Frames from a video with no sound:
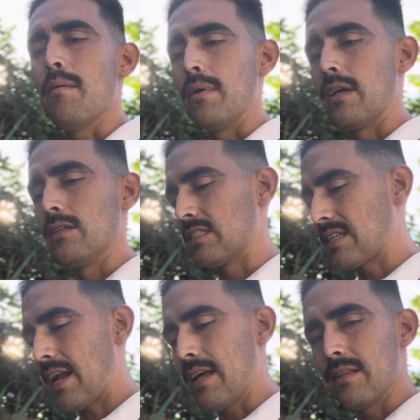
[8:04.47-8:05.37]
because it's
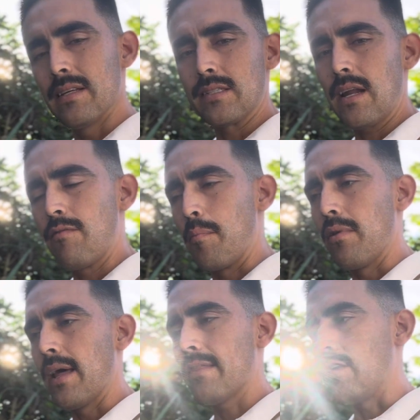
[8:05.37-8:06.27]
kind of a
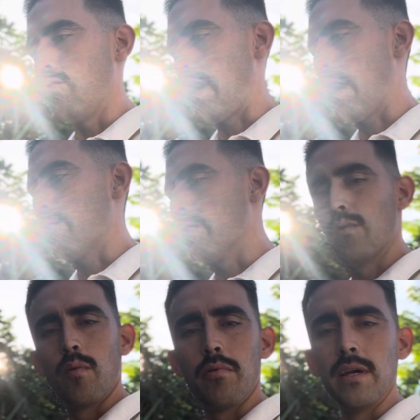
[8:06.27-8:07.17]
plant that you can't really
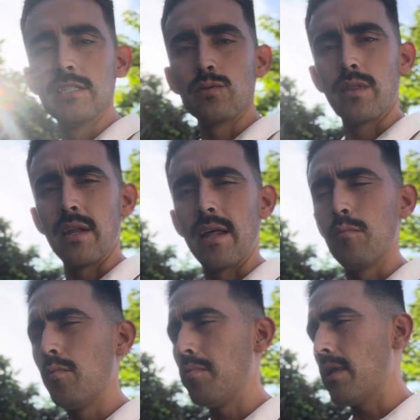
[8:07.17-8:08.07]
replace with an
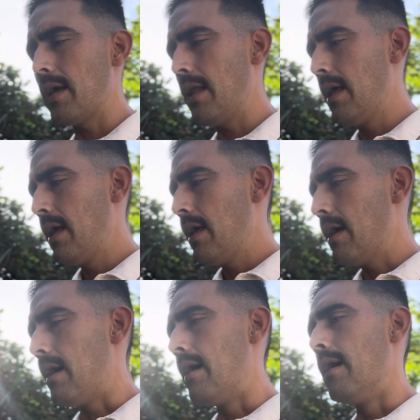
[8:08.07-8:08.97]
edible plant.
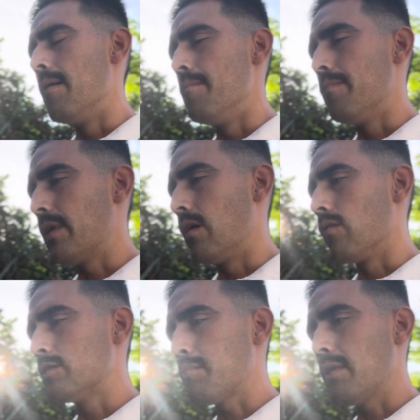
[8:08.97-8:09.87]

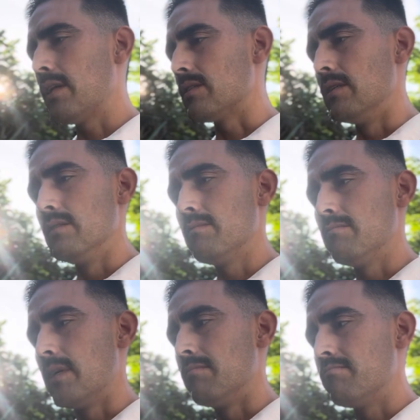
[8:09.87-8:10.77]
There's plants
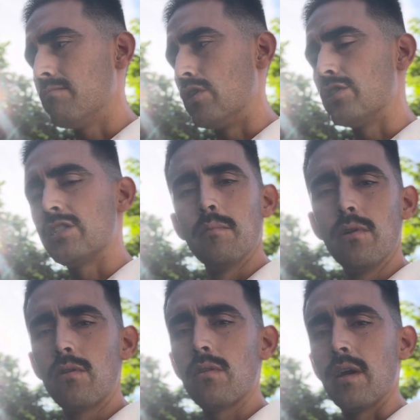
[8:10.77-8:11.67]
that are
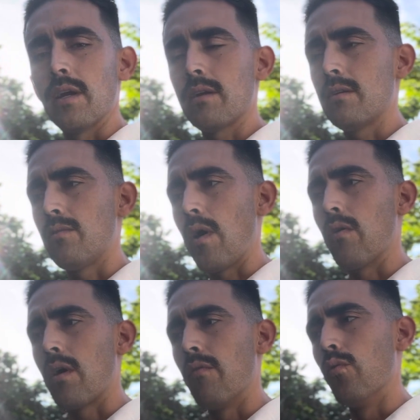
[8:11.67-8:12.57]
similar, like
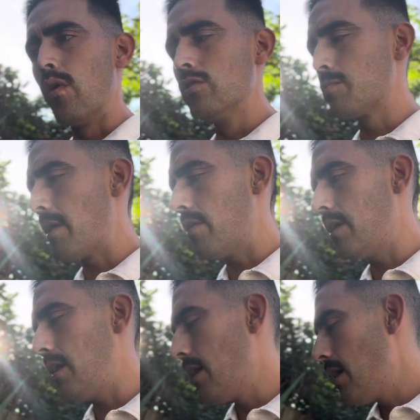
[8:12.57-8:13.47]
ground cover rosemary,